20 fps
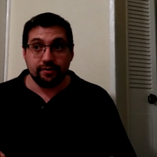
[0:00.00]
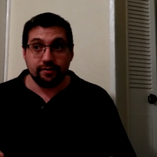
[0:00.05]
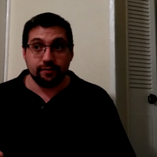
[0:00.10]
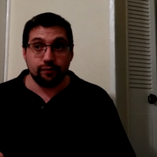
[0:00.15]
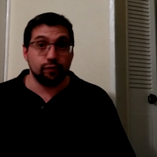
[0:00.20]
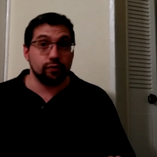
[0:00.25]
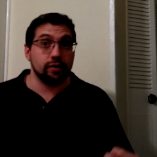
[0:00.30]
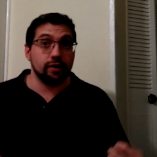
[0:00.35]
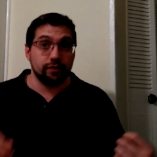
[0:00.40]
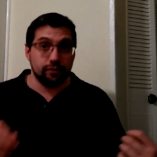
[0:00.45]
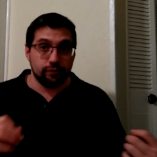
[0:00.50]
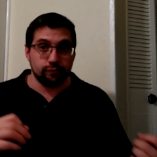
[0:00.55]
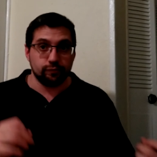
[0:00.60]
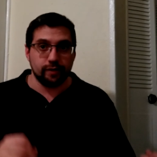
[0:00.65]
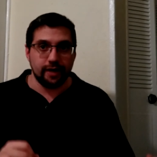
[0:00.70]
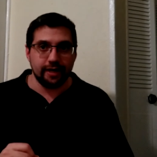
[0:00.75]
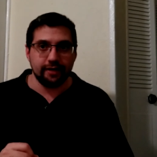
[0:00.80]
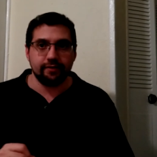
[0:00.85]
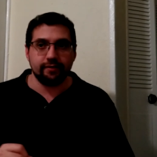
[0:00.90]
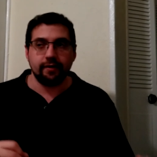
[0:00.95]
who are on the
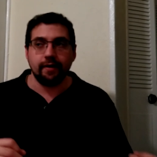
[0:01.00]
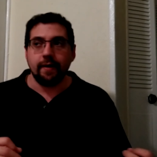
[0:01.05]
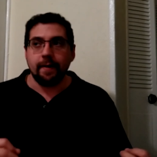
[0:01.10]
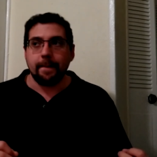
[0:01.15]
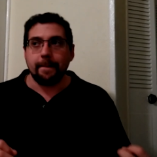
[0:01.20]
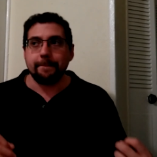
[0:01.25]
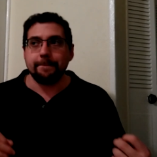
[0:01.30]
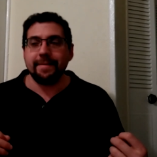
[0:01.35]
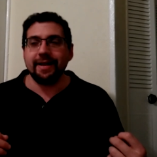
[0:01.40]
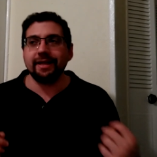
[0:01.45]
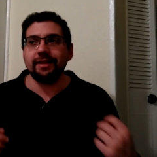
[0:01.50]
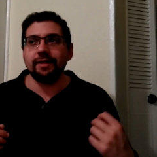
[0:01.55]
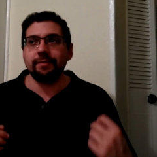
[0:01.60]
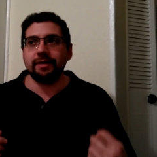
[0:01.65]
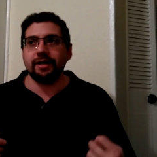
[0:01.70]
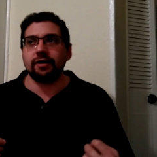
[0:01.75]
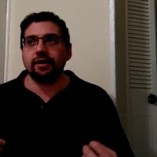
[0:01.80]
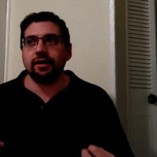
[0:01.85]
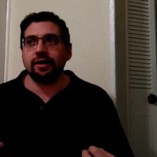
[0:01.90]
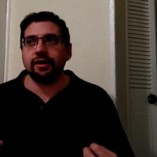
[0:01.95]
right, mainly
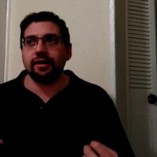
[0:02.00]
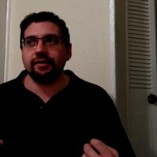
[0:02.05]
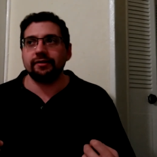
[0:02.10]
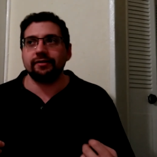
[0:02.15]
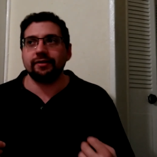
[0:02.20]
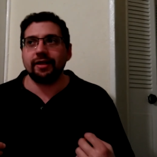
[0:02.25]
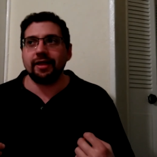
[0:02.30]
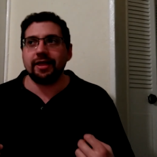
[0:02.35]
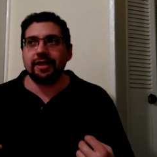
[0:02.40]
because